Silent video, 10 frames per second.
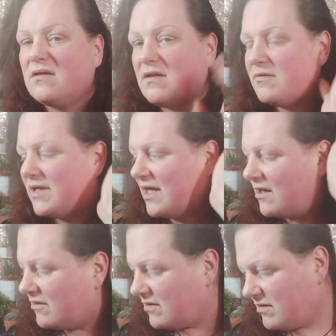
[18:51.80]
There we
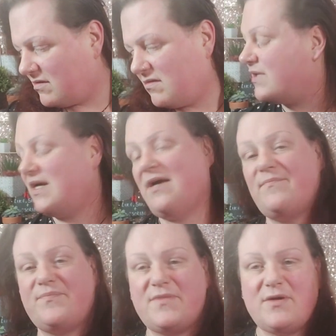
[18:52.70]
go. But yeah,
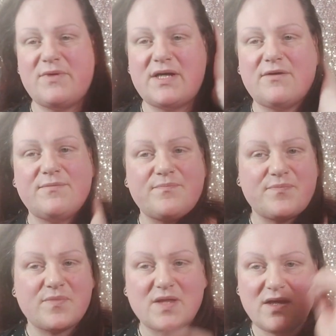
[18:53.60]
there we go.
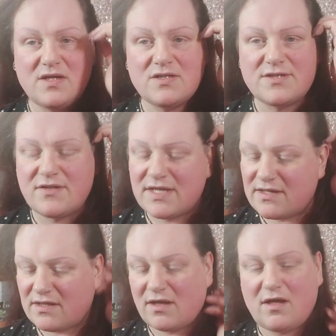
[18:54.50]
So
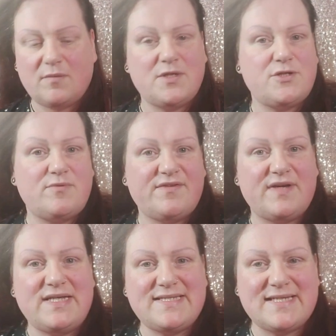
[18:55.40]
then, I'm going to do my
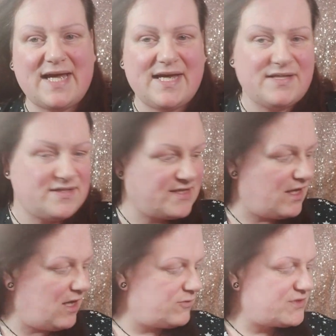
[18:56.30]
face, and
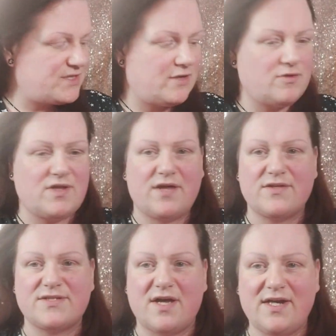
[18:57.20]
I will see you on the
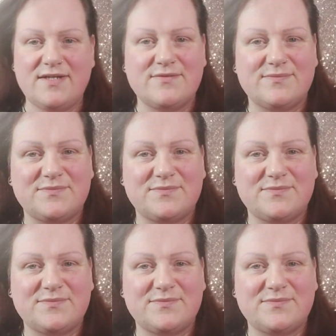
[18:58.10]
other side.